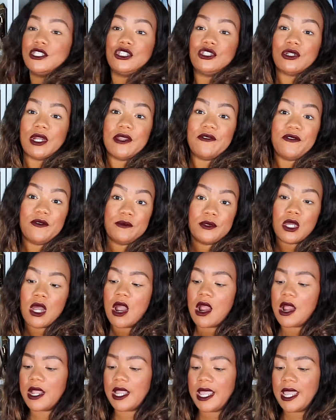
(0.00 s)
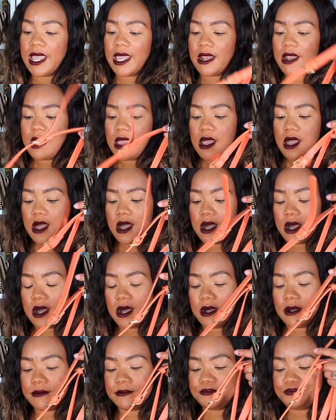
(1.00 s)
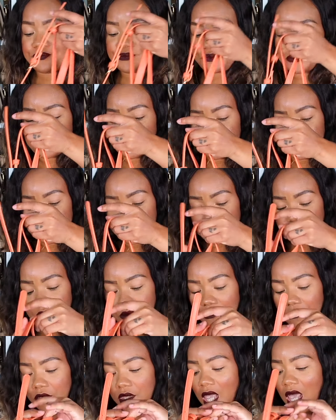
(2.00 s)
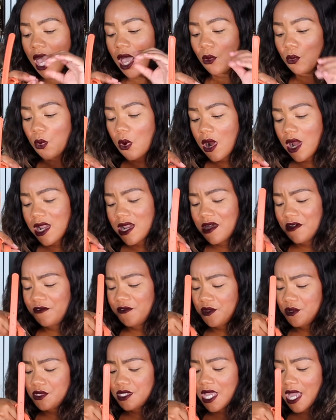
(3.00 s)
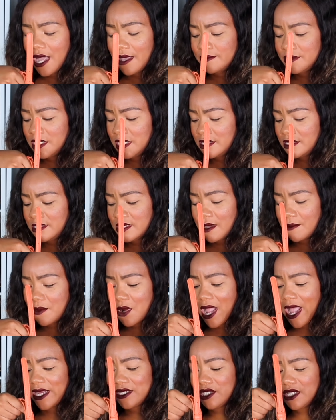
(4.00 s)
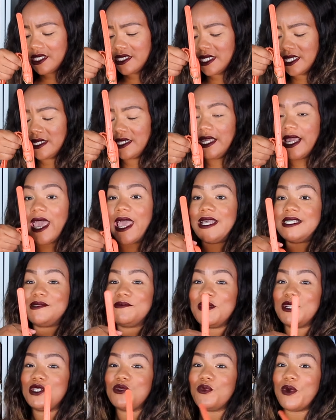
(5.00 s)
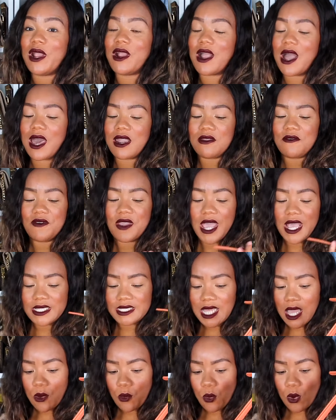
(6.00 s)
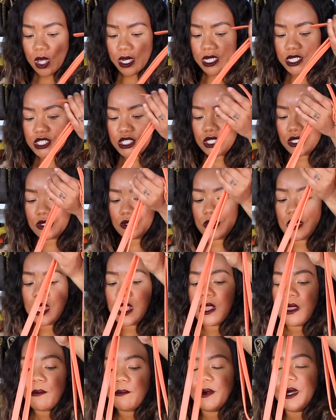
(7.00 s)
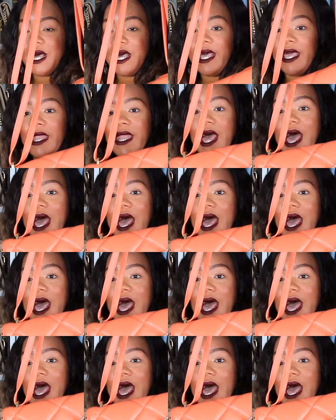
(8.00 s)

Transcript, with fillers: straight from Target. Um, I wore it a few times this summer. I actually didn't get as much wear out of it as I wanted to, but